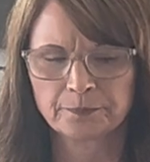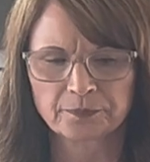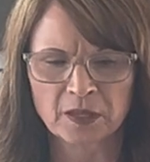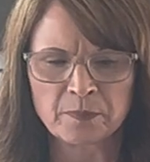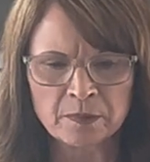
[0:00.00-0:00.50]

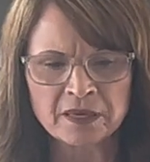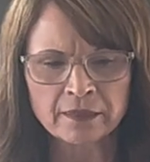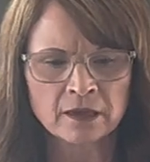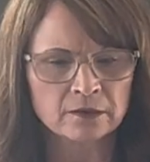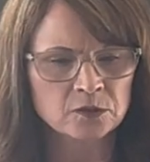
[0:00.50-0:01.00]
It made me
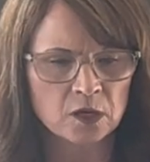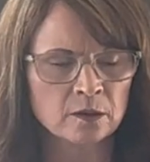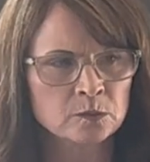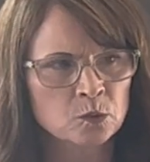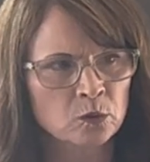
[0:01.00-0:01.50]
think of
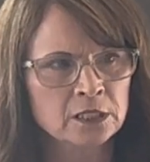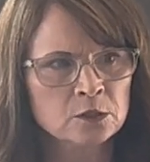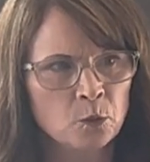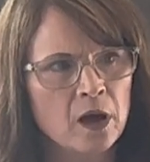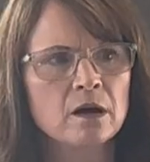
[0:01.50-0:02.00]
Psalms
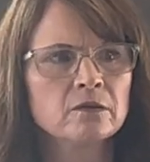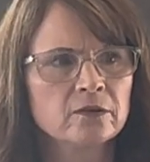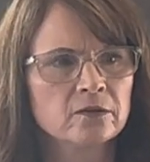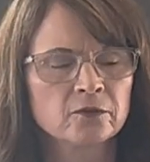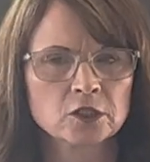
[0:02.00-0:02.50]
112,
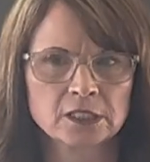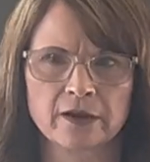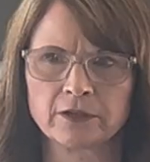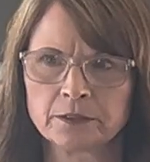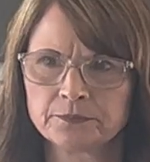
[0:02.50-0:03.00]
verse
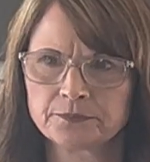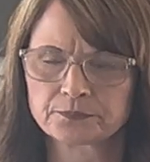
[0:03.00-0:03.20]
7.